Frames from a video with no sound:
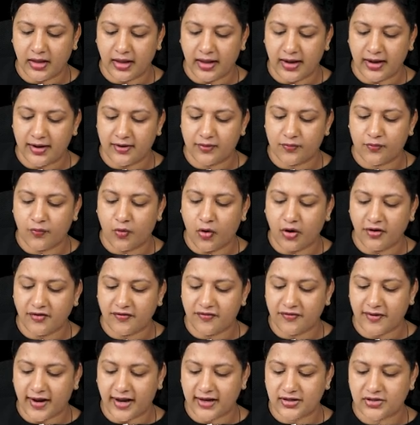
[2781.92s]
And what
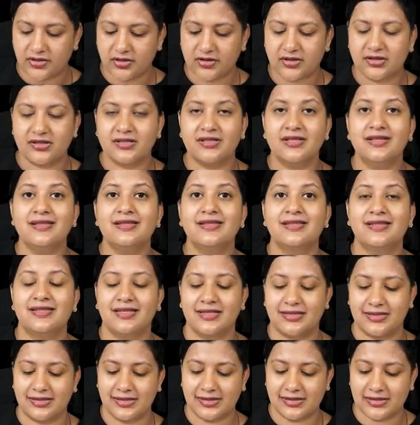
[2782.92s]
fracture is this?
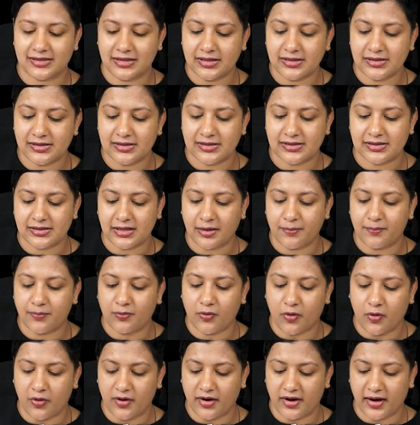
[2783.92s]
This is a
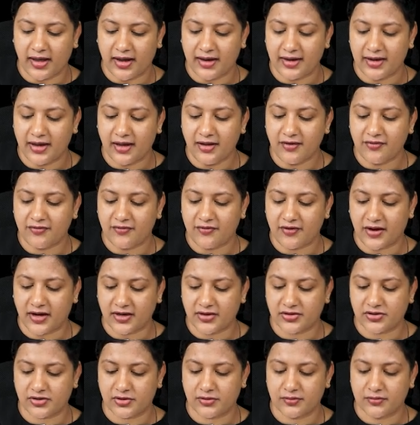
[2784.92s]
subcondylar
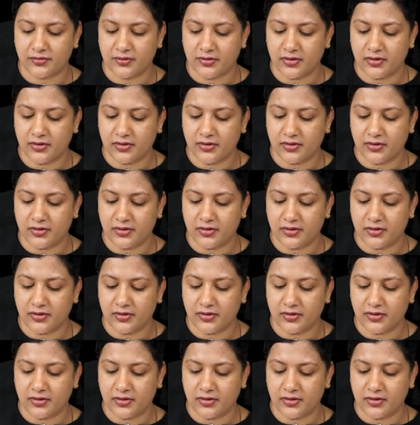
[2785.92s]
fracture.